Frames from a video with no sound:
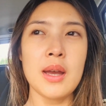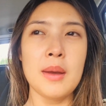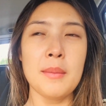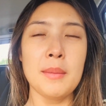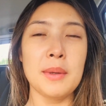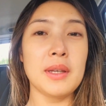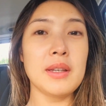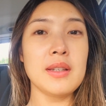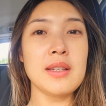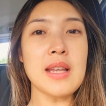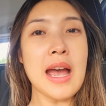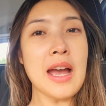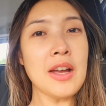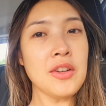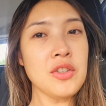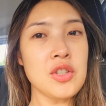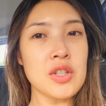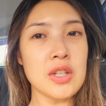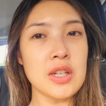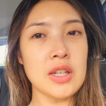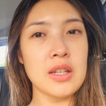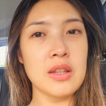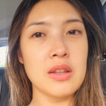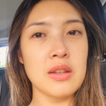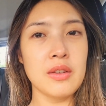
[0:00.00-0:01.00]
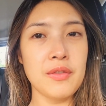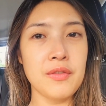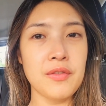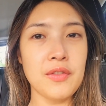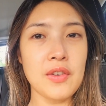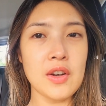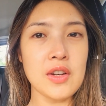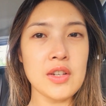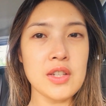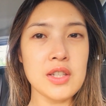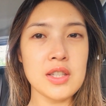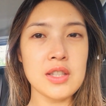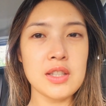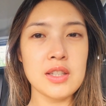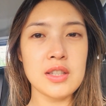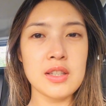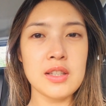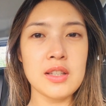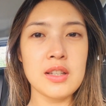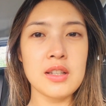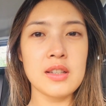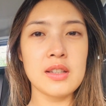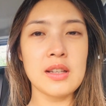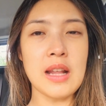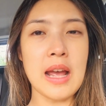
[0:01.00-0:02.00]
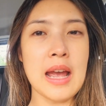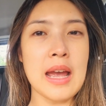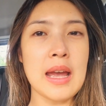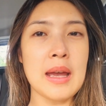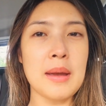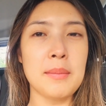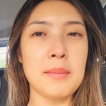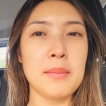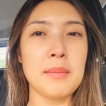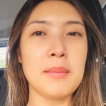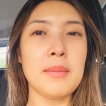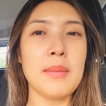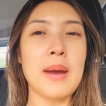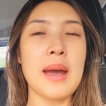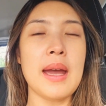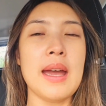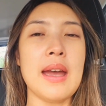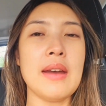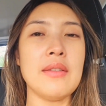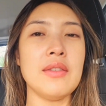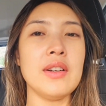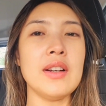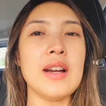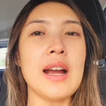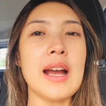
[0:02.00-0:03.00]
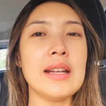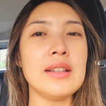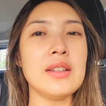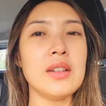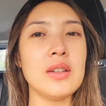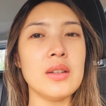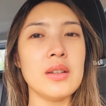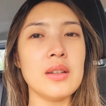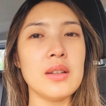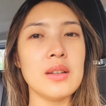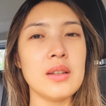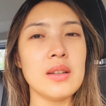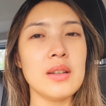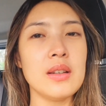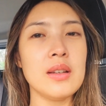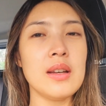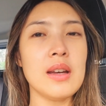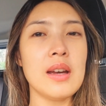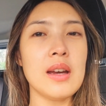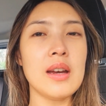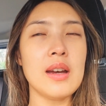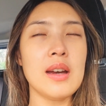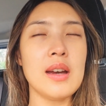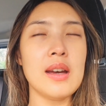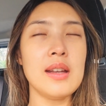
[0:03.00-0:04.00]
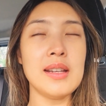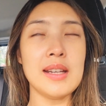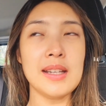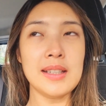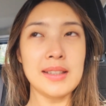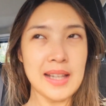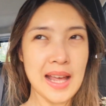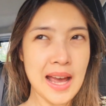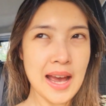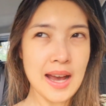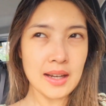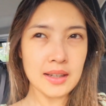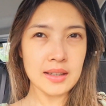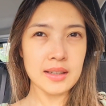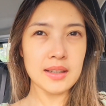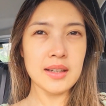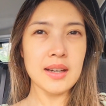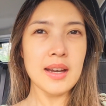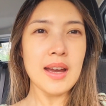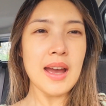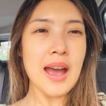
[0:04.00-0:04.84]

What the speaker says: Because actually, in the first time I ever had an attack,